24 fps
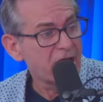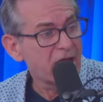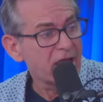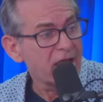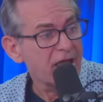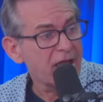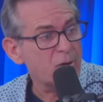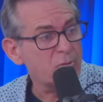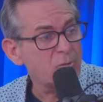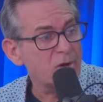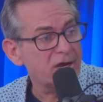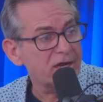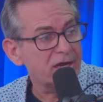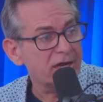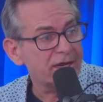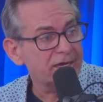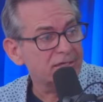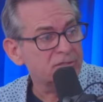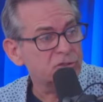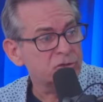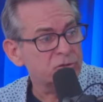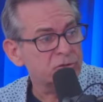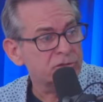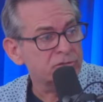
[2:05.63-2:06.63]
and when
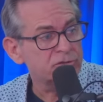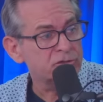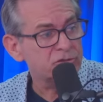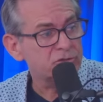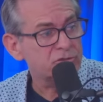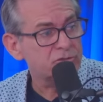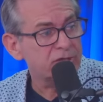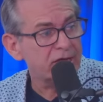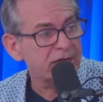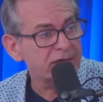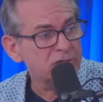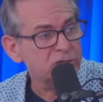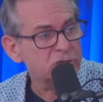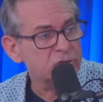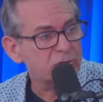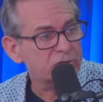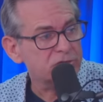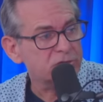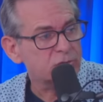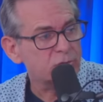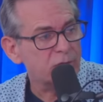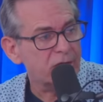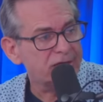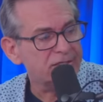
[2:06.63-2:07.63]

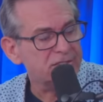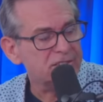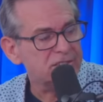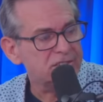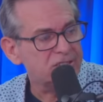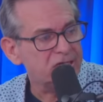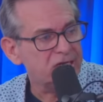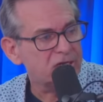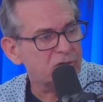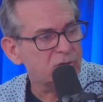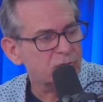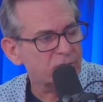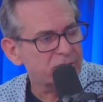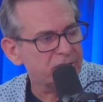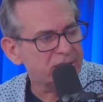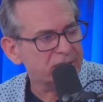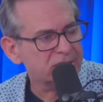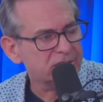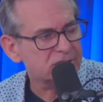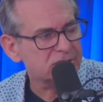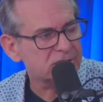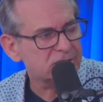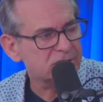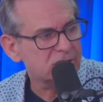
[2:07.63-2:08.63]
interest rates
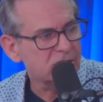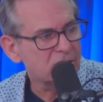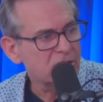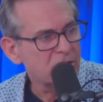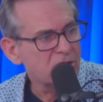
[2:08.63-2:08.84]
decrease.